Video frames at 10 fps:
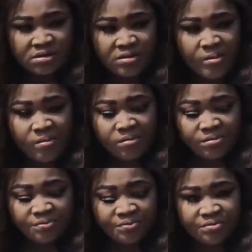as you
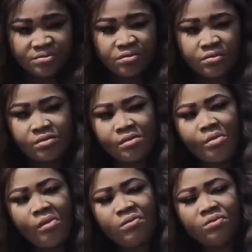are. And
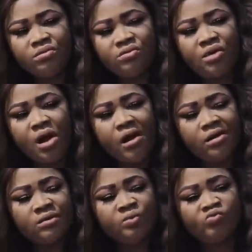please, if you do not